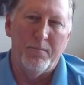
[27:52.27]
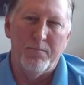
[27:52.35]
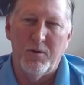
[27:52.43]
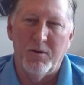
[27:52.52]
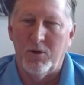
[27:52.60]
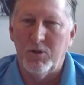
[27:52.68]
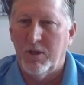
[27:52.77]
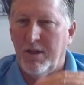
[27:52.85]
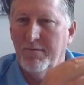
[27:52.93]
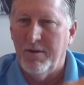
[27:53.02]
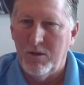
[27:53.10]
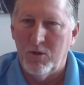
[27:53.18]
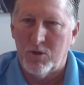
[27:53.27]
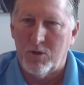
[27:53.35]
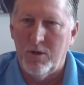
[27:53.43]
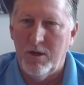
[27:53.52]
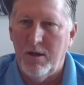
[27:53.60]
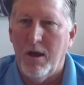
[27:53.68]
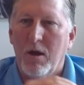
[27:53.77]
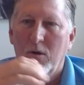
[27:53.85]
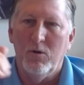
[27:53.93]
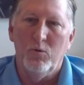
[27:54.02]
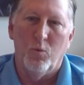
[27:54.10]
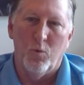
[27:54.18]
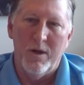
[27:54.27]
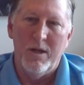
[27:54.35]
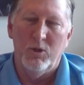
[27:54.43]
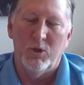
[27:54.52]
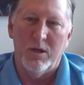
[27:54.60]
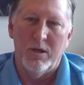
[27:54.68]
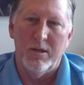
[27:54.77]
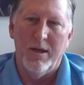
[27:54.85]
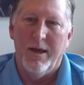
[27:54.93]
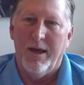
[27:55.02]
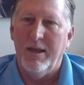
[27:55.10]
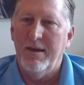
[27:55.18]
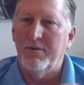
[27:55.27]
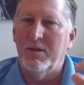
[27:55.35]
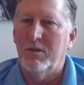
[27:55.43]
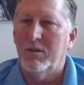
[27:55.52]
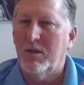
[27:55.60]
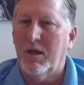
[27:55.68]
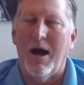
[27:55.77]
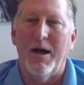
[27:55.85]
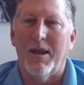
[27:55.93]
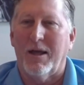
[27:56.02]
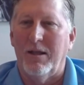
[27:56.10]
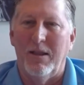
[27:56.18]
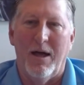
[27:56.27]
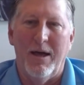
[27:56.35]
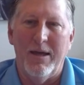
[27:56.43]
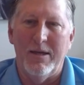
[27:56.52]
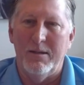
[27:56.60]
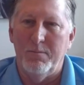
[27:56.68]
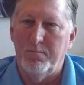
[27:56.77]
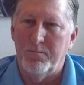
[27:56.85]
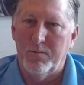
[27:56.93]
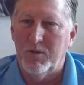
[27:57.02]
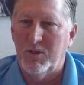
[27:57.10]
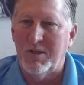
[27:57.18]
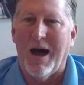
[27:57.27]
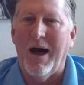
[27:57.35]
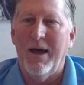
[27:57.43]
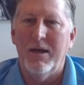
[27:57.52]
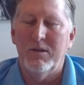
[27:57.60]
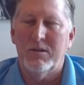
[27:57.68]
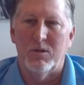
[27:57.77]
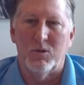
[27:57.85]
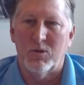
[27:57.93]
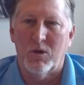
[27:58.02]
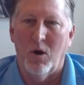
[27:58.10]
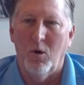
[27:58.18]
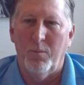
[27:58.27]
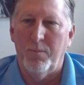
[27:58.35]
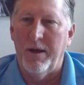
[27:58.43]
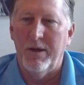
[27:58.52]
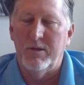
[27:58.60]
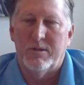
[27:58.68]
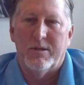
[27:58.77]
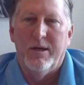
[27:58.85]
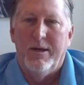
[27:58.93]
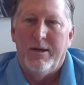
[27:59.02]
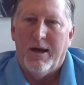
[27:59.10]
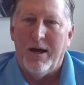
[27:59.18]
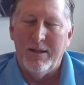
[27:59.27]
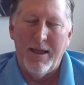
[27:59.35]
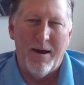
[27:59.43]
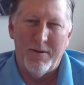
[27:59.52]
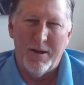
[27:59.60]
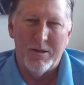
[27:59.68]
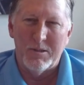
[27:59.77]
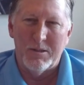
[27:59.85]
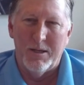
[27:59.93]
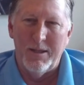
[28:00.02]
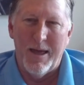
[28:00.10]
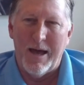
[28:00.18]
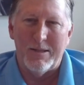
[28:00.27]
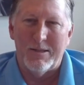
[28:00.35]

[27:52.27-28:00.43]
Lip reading: diversity of industry, region, and even kind of client size and scope has allowed us to not